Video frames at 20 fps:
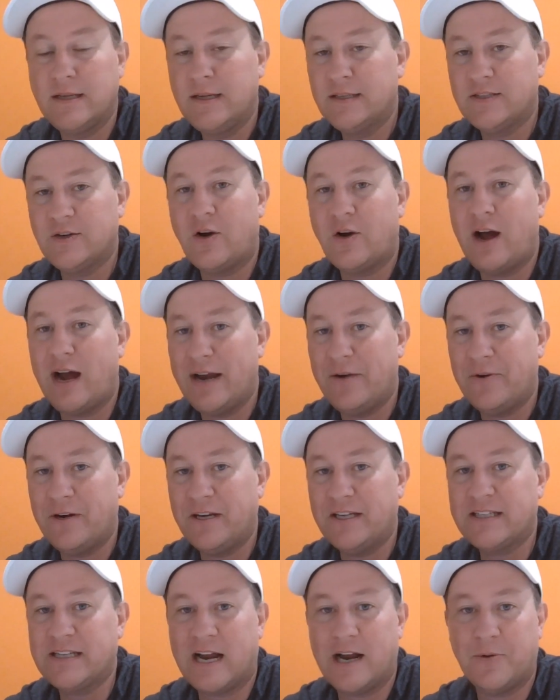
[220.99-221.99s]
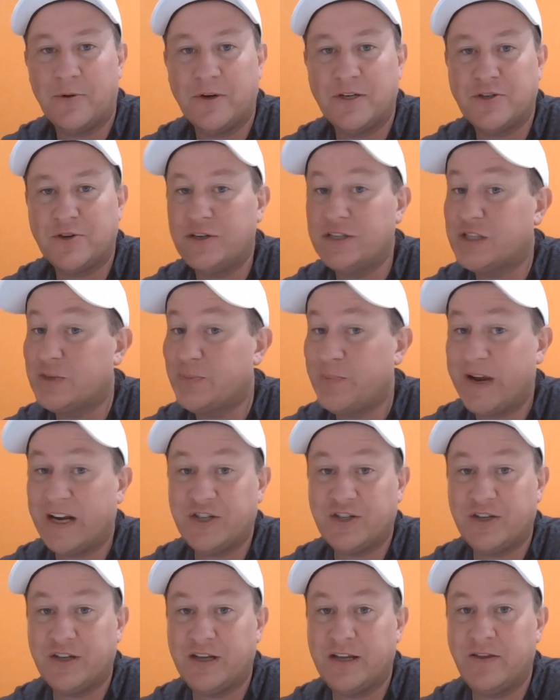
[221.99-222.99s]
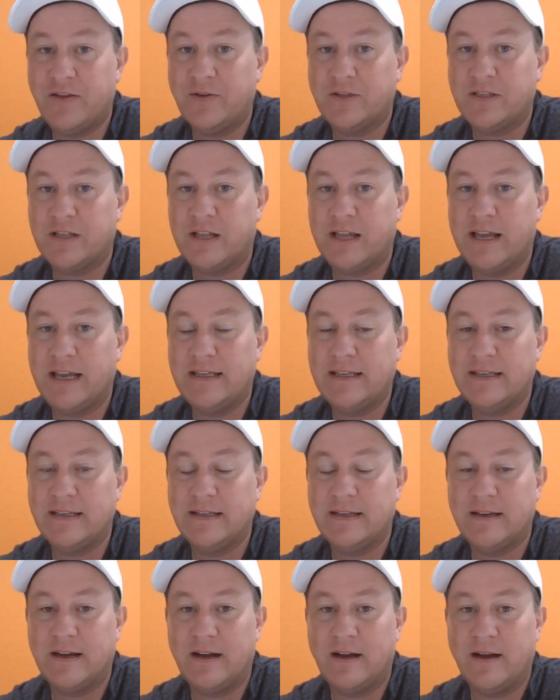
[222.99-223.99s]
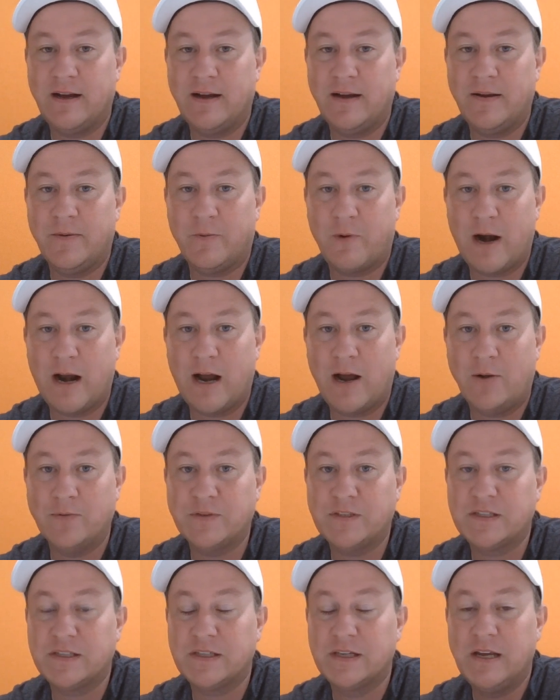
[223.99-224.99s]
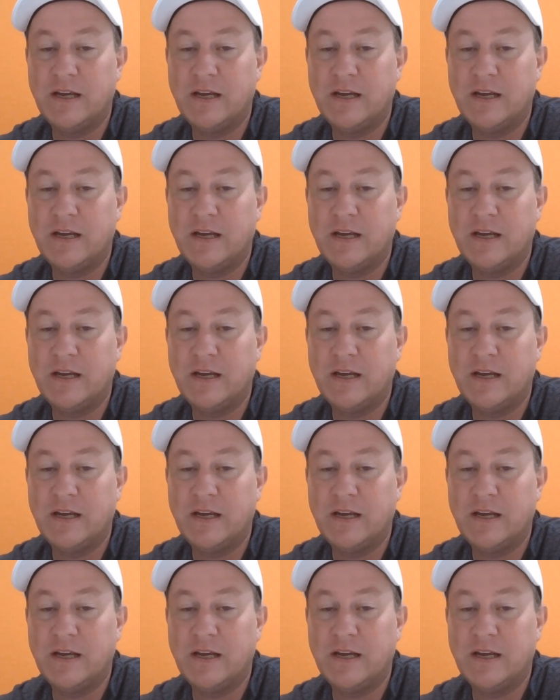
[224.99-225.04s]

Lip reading: So high risk, high return, especially in those late rounds.